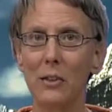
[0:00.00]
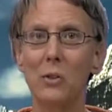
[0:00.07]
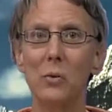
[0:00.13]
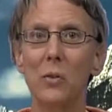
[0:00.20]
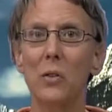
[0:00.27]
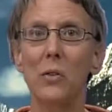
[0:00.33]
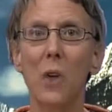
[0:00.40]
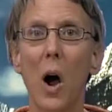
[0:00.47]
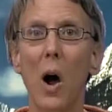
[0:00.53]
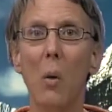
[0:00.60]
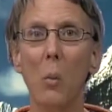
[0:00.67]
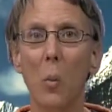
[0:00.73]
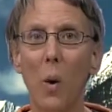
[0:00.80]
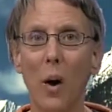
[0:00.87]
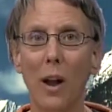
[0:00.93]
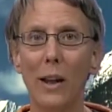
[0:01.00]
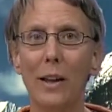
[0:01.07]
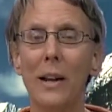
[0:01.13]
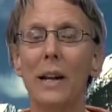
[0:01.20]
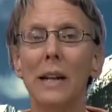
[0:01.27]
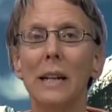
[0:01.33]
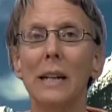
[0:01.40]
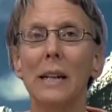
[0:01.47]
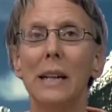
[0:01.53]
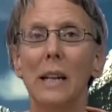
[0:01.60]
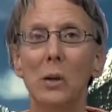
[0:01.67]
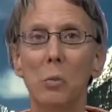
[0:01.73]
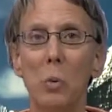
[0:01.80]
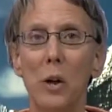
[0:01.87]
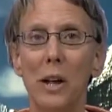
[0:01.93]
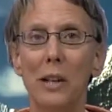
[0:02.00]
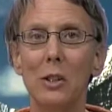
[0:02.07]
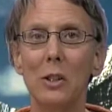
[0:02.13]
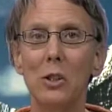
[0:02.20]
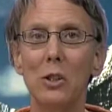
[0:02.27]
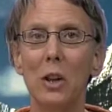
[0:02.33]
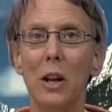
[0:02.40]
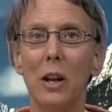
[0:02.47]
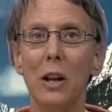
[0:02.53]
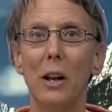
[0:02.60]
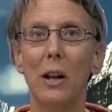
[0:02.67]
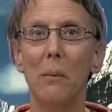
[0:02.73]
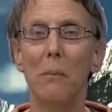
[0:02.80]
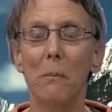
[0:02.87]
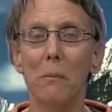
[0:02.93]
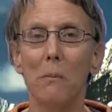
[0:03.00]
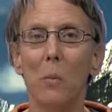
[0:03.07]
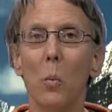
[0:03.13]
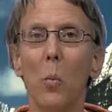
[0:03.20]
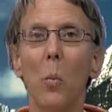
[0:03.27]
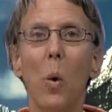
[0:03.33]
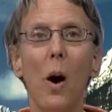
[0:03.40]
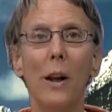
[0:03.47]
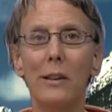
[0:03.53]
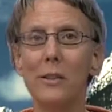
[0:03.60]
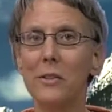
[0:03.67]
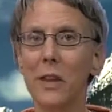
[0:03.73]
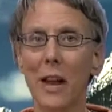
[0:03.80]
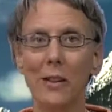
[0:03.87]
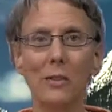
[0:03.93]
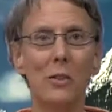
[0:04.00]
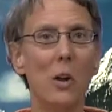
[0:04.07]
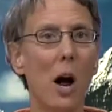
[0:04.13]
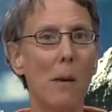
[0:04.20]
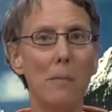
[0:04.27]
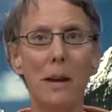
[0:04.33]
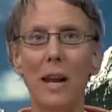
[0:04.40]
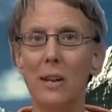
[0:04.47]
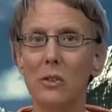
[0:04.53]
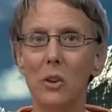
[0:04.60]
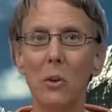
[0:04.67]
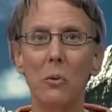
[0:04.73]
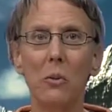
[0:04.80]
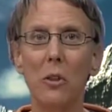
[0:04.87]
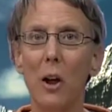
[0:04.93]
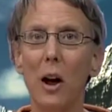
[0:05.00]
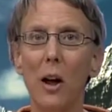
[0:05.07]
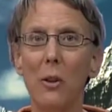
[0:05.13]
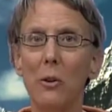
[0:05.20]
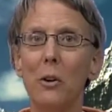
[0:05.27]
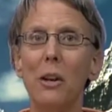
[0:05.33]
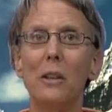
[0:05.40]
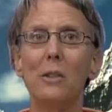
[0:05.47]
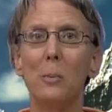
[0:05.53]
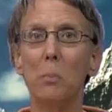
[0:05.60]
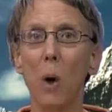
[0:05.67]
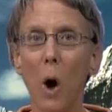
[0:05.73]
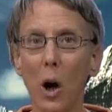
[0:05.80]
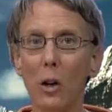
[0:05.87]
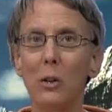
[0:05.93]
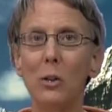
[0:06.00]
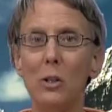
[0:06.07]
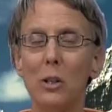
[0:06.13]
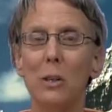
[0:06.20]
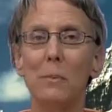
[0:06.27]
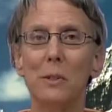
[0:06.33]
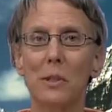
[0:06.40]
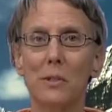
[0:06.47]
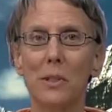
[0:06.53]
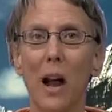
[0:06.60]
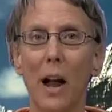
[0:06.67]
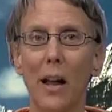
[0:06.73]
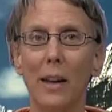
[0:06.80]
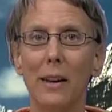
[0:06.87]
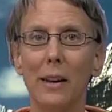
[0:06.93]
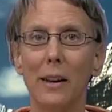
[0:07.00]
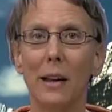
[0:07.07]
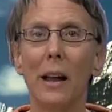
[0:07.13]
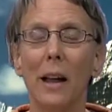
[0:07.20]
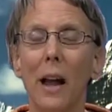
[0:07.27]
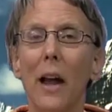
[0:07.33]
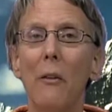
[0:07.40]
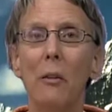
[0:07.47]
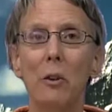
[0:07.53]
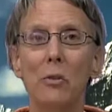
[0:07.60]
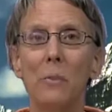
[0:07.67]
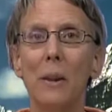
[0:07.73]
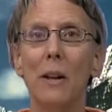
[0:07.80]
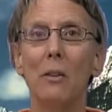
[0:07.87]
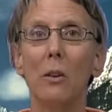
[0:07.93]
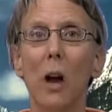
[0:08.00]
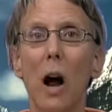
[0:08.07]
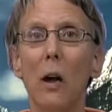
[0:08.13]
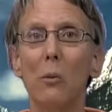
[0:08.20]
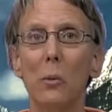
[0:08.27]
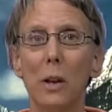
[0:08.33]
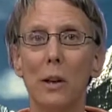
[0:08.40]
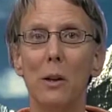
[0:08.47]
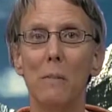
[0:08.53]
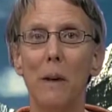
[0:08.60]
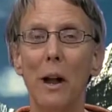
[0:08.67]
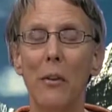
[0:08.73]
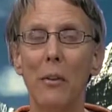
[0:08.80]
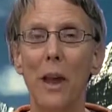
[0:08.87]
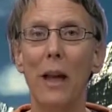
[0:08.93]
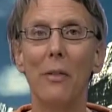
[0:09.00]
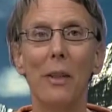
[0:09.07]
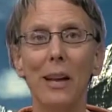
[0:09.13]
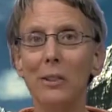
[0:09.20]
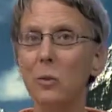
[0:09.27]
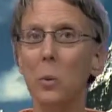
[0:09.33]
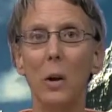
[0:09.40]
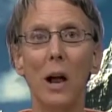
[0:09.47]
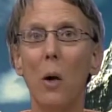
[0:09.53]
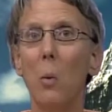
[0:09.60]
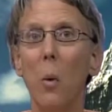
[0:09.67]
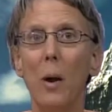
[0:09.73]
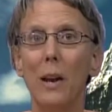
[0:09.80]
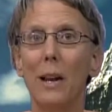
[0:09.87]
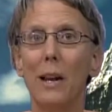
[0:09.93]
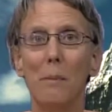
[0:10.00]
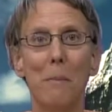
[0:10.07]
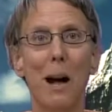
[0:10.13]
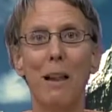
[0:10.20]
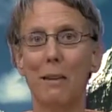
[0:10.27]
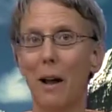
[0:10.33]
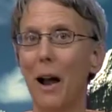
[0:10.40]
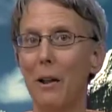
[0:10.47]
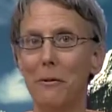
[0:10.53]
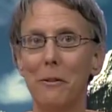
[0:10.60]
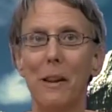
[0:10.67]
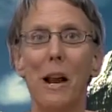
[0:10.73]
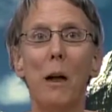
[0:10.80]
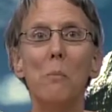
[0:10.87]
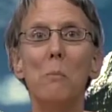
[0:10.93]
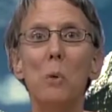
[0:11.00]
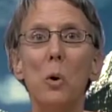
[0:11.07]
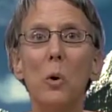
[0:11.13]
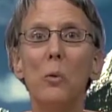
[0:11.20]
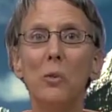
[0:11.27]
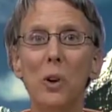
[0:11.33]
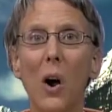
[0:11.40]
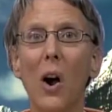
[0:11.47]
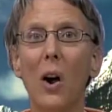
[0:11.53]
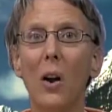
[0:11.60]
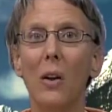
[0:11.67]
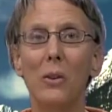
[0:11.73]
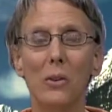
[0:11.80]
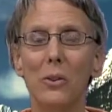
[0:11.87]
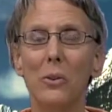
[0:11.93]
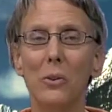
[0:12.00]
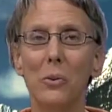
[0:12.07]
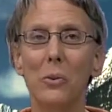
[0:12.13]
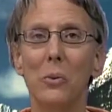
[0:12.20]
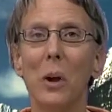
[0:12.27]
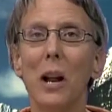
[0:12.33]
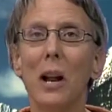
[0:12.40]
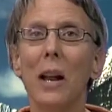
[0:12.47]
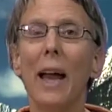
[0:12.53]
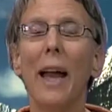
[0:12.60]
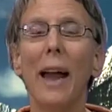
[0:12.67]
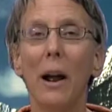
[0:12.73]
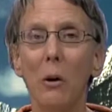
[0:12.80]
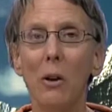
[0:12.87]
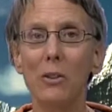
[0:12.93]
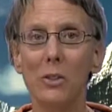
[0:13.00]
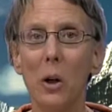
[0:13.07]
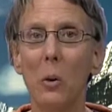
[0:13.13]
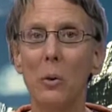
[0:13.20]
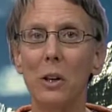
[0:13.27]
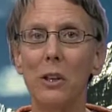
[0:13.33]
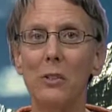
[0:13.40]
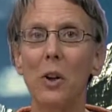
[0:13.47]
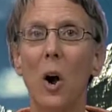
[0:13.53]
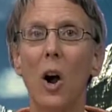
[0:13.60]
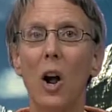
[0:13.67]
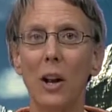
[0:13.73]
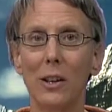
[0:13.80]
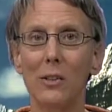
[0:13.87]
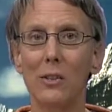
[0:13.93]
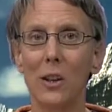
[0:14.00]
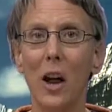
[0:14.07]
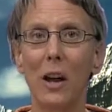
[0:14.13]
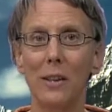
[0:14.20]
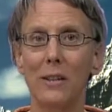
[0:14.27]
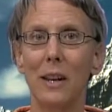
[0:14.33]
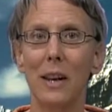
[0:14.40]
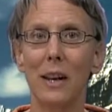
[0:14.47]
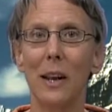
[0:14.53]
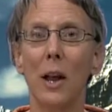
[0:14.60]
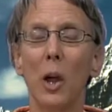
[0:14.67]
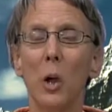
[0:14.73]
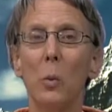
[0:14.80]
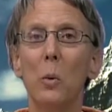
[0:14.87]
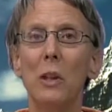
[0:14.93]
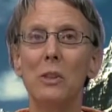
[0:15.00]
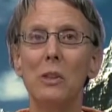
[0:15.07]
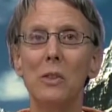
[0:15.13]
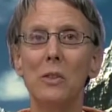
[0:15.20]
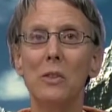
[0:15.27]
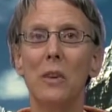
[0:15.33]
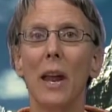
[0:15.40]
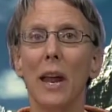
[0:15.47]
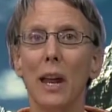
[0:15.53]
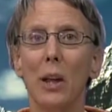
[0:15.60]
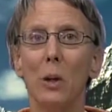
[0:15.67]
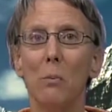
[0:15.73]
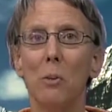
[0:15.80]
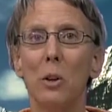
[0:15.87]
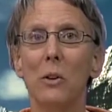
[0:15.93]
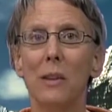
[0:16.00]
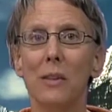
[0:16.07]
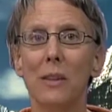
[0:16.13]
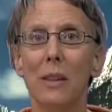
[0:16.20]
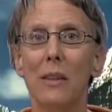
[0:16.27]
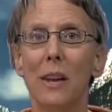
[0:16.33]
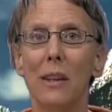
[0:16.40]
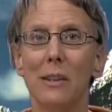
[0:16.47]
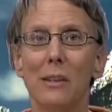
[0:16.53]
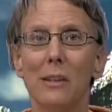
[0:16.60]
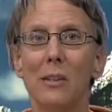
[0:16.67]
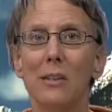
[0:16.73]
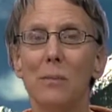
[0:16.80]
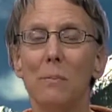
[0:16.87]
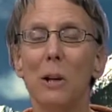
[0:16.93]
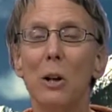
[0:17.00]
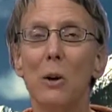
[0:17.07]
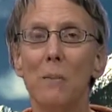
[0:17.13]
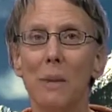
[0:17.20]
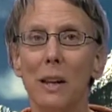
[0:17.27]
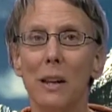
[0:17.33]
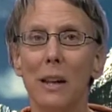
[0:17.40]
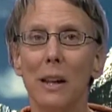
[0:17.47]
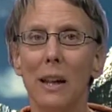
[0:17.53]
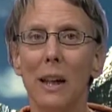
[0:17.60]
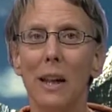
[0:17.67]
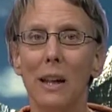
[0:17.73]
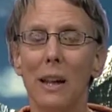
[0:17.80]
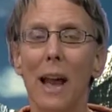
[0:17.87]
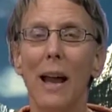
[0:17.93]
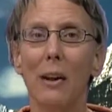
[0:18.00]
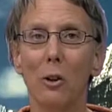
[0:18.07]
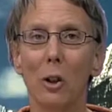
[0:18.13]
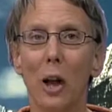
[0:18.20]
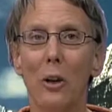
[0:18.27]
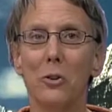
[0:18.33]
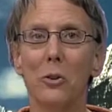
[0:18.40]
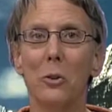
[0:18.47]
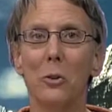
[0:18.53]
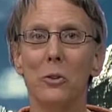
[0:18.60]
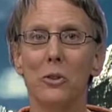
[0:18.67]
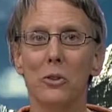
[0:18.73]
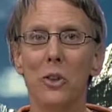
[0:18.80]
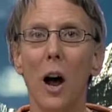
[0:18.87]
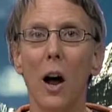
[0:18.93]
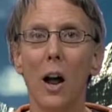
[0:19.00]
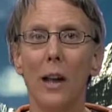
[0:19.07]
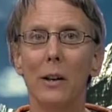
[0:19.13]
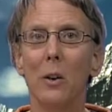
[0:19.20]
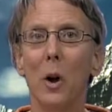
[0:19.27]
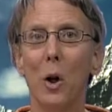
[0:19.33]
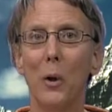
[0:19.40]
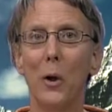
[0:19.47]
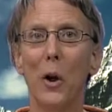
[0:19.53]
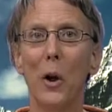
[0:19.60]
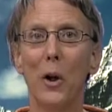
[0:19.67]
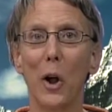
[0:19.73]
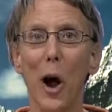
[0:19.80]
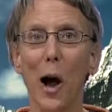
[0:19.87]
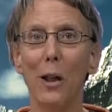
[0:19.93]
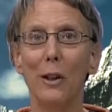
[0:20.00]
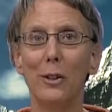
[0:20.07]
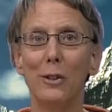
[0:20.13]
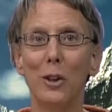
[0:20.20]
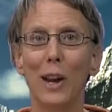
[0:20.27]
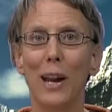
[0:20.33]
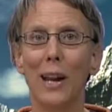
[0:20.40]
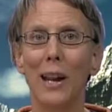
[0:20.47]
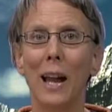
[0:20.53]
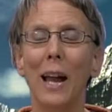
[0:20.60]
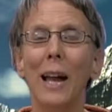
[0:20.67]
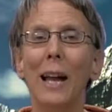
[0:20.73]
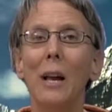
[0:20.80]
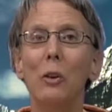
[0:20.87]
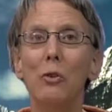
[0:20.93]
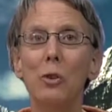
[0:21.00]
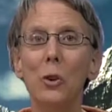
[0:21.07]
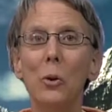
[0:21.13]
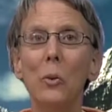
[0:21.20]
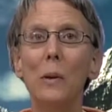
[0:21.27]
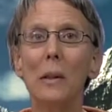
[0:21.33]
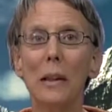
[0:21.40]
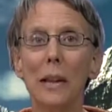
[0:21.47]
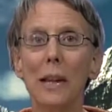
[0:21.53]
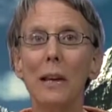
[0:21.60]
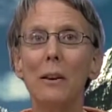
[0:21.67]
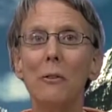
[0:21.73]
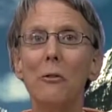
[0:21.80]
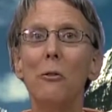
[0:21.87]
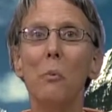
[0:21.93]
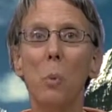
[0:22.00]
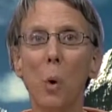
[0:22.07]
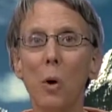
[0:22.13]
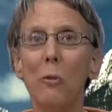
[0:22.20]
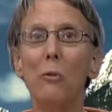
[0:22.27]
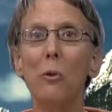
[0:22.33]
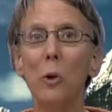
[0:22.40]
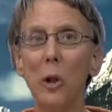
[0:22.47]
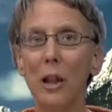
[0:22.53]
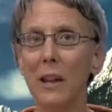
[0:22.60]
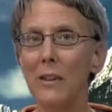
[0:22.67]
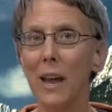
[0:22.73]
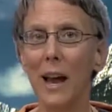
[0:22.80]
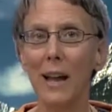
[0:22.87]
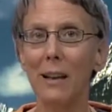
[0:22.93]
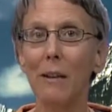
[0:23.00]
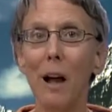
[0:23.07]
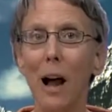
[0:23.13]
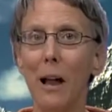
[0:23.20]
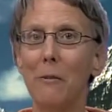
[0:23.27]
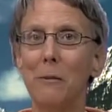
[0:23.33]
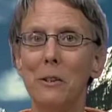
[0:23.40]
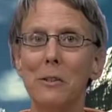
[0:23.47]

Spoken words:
It's not one in which one sex dominates over the other. It's a partnership society, and there's been a lot written about that, and that's what I wanted in my life. And I moved to Arizona, to Arcasanti, which is a community that is experimenting in ecological design called arcology, to live more fully that life.